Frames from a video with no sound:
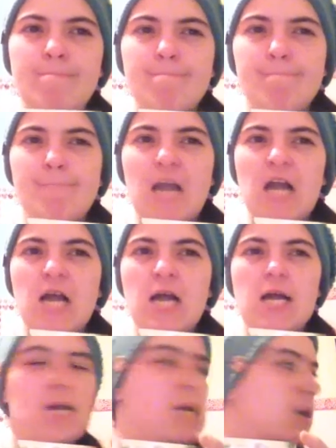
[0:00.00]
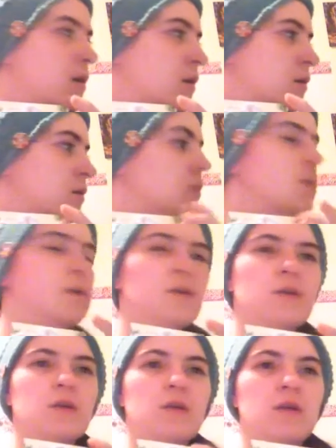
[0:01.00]

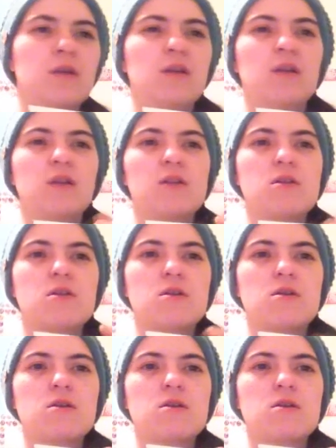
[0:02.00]
[no speech]